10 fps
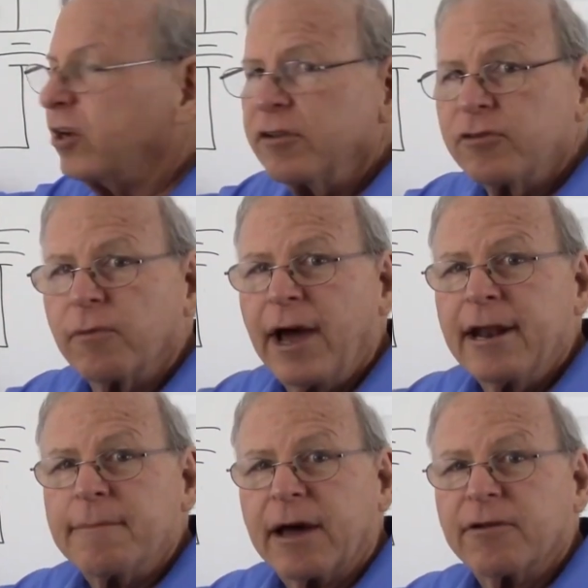just the
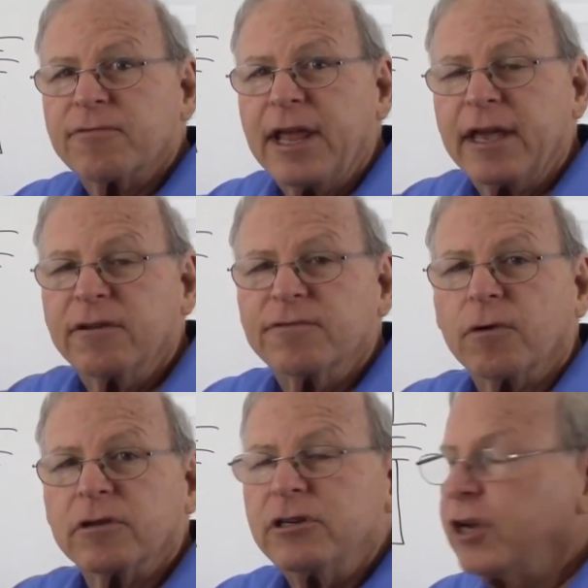right amount of negative
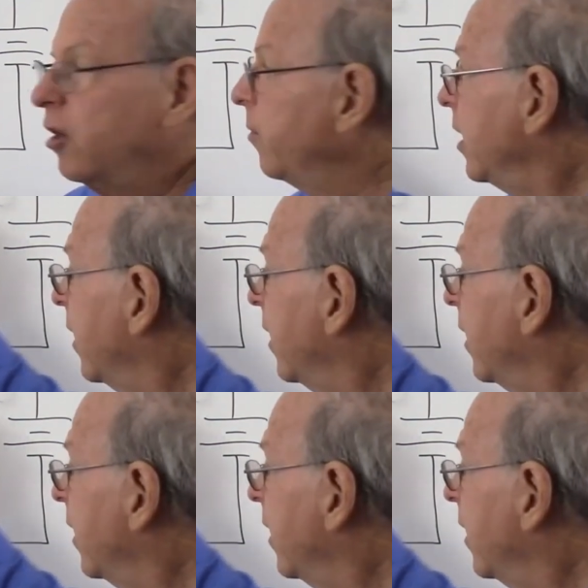voltage here, we